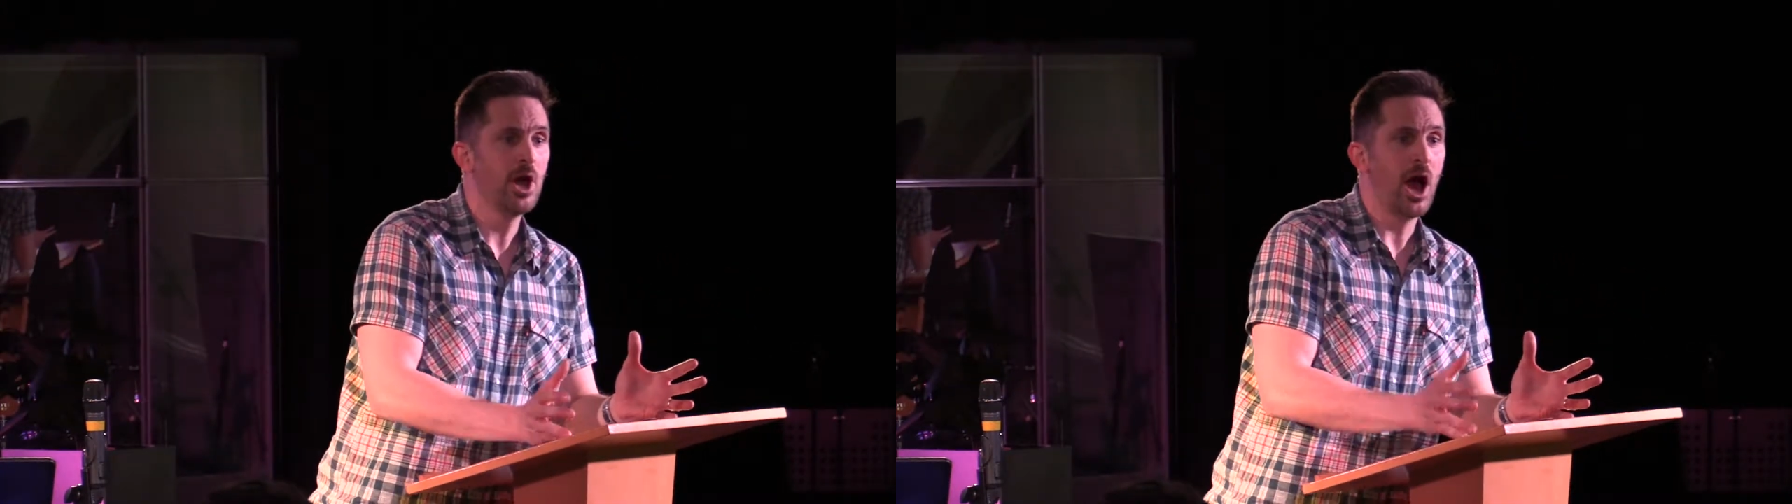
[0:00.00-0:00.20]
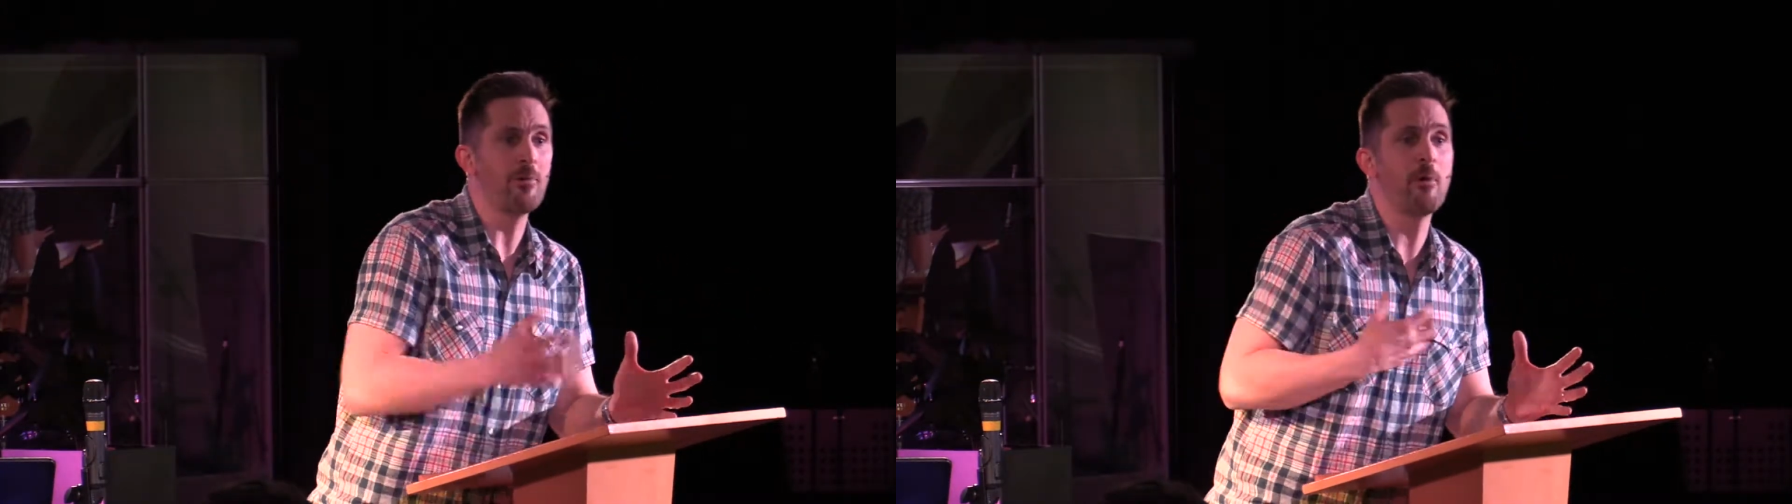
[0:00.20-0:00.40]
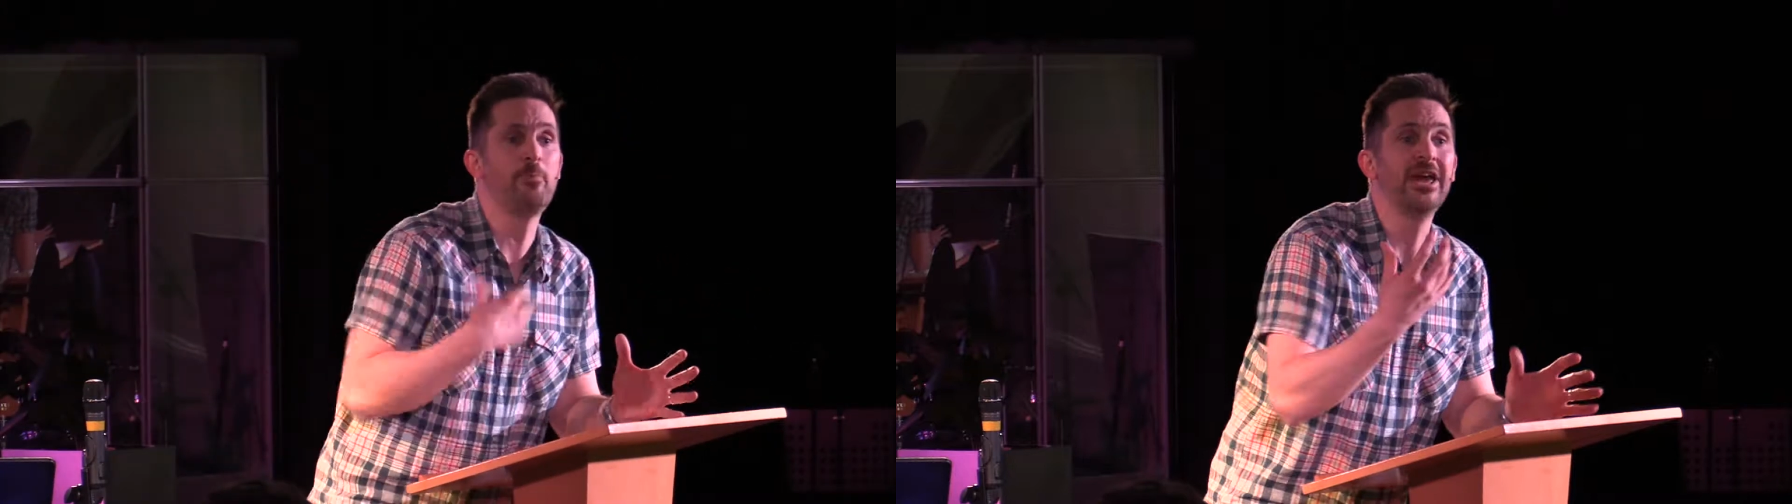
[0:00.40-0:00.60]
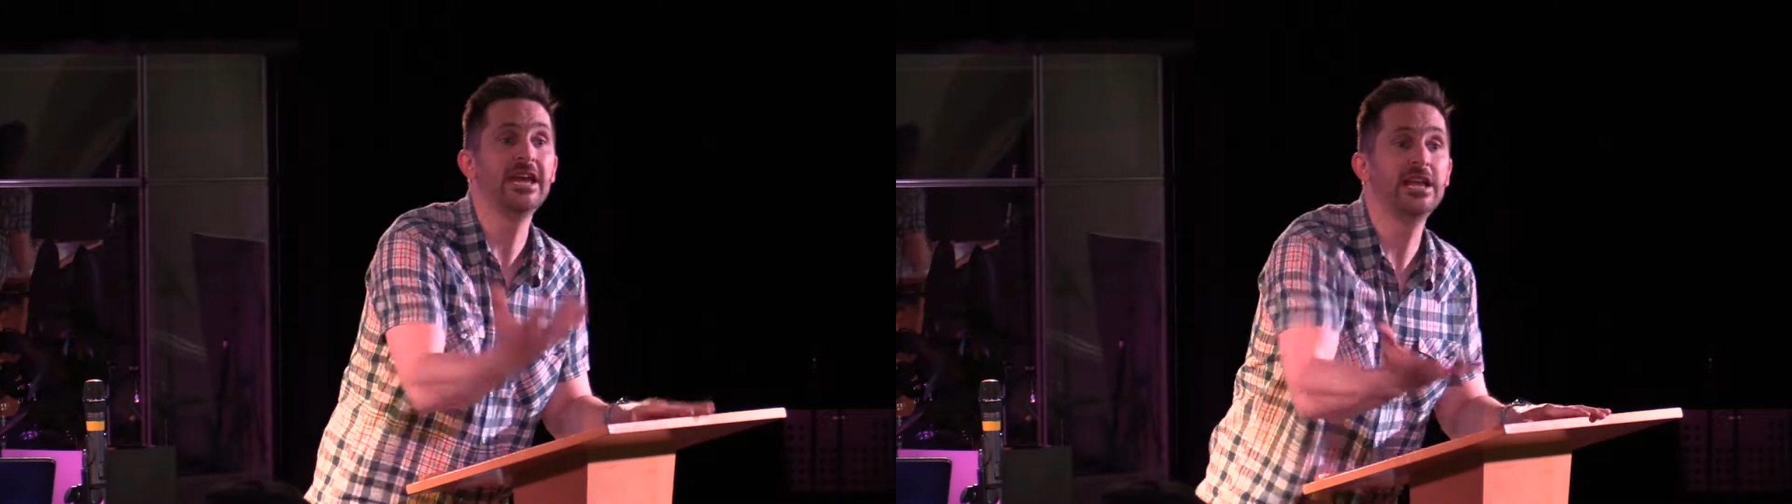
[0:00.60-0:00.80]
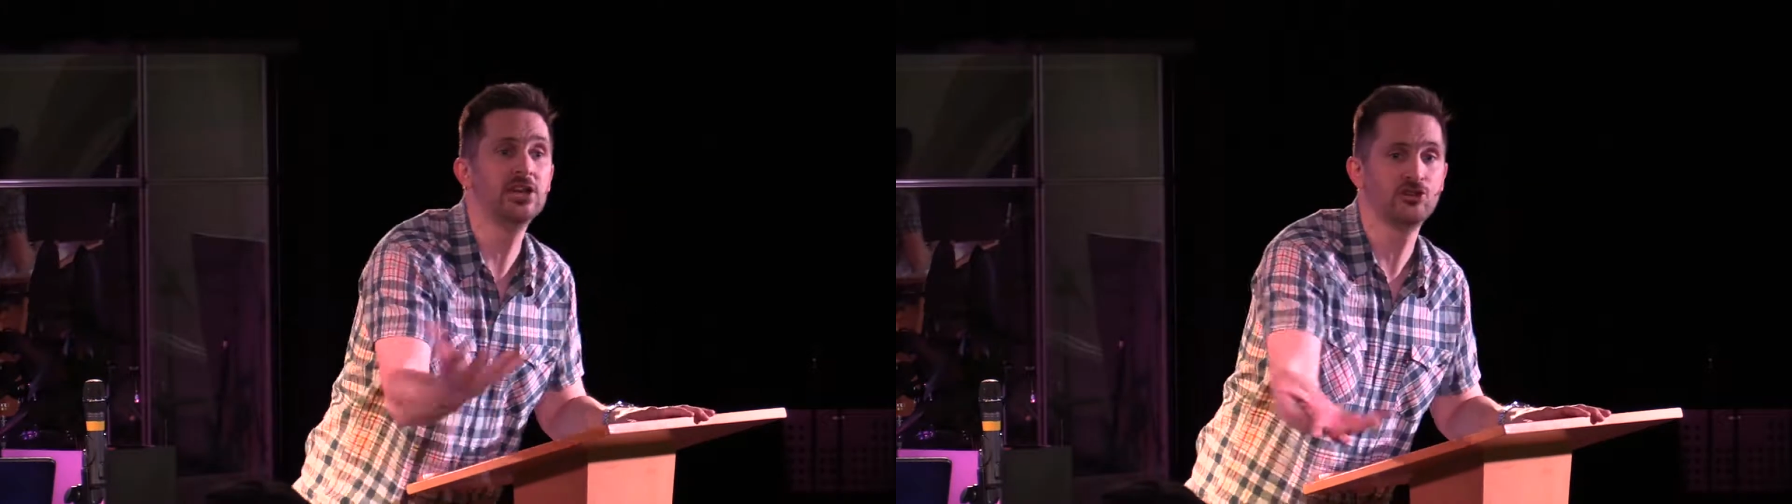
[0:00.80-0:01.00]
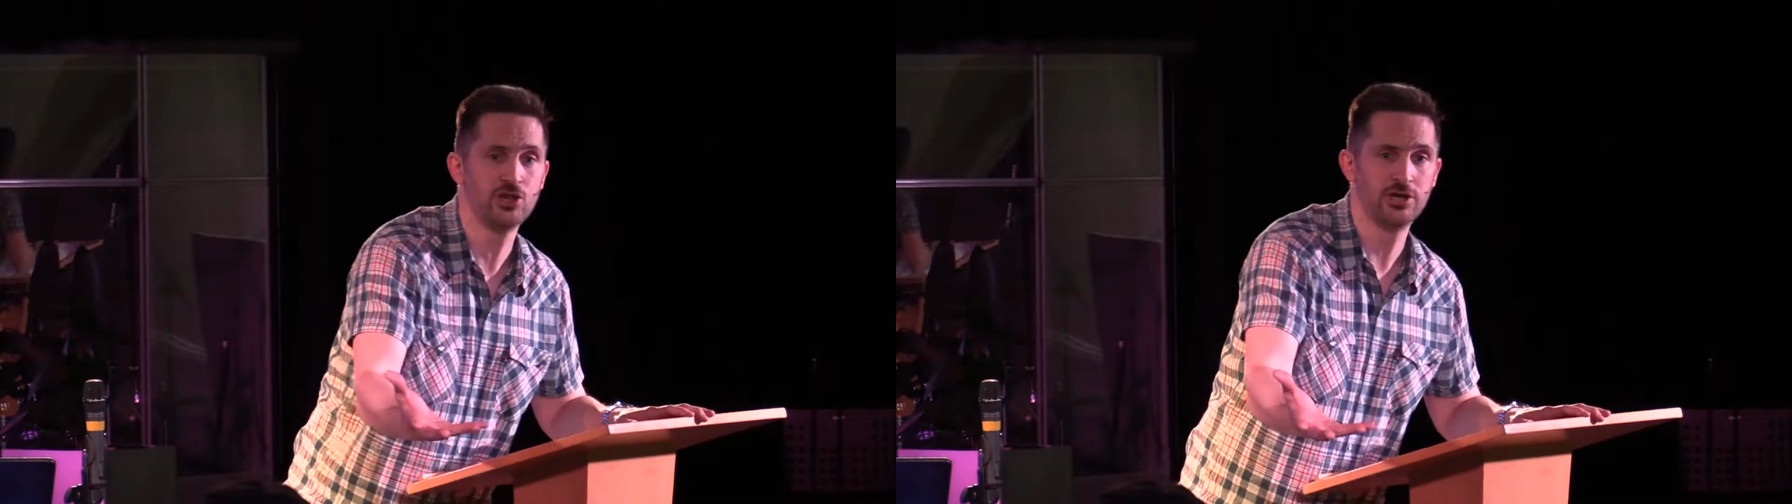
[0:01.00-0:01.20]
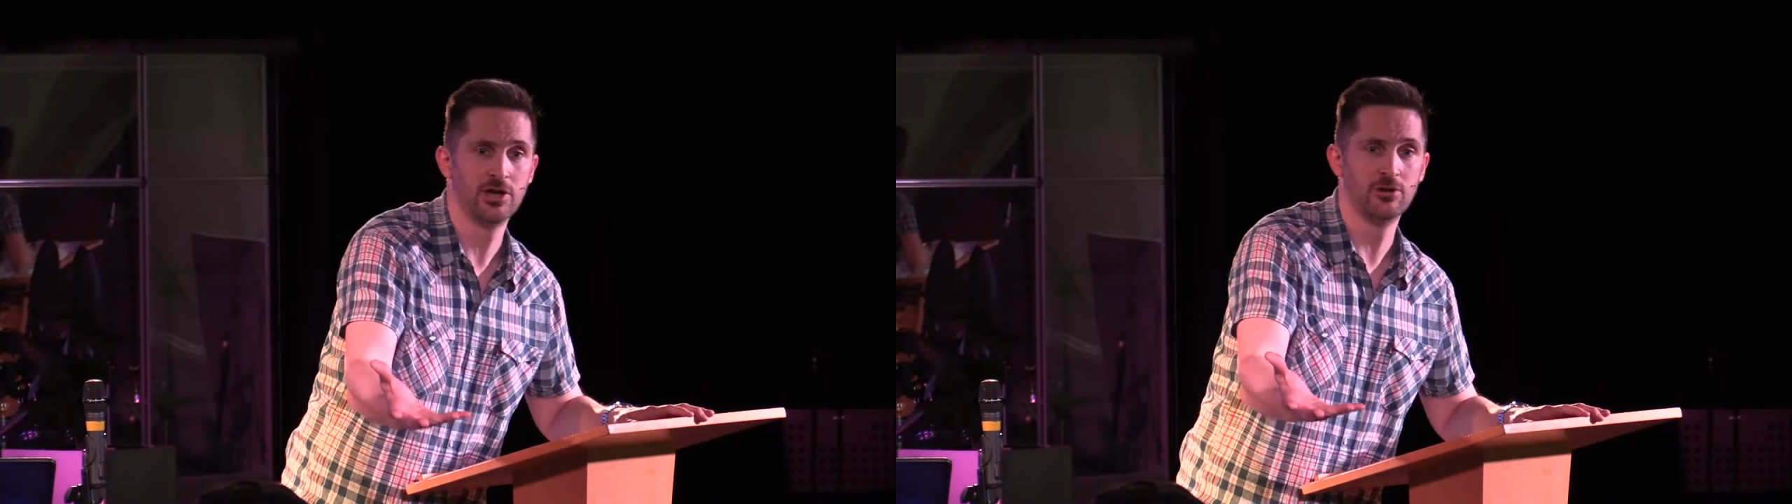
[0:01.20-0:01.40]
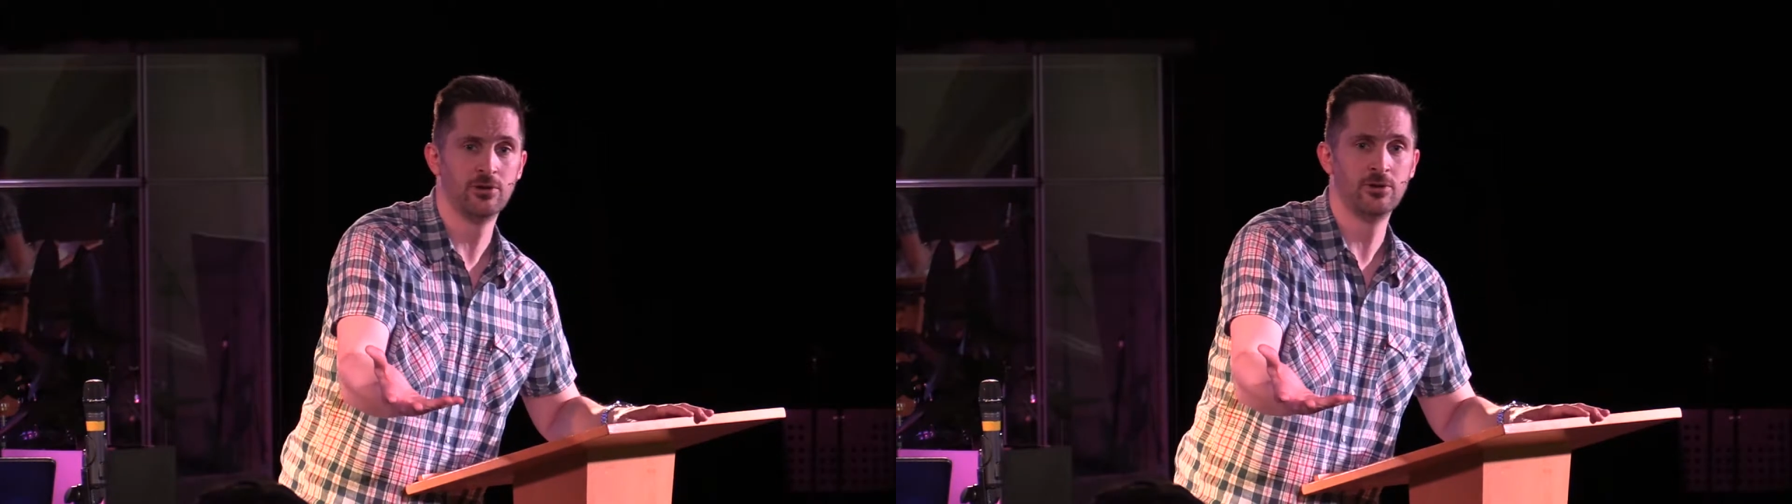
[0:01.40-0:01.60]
I'm appealing to you.